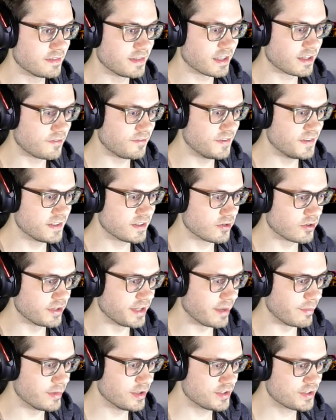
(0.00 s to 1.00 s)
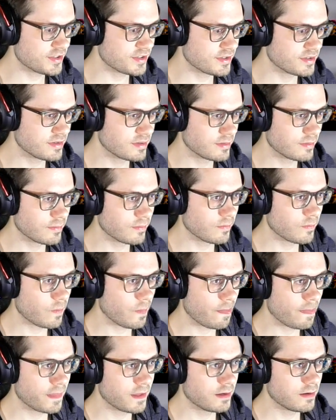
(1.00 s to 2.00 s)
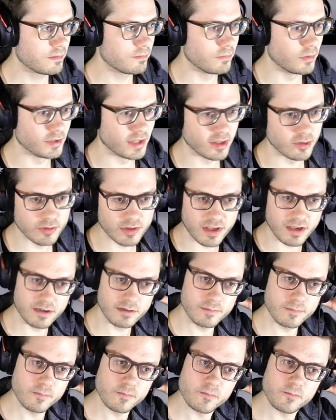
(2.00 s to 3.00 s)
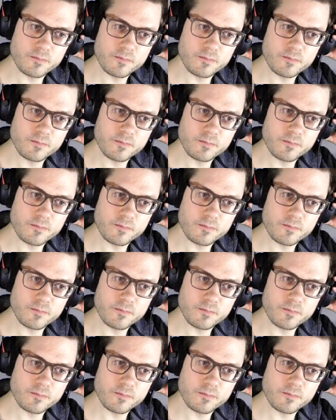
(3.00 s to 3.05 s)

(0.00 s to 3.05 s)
takes physical damage, but I don't care.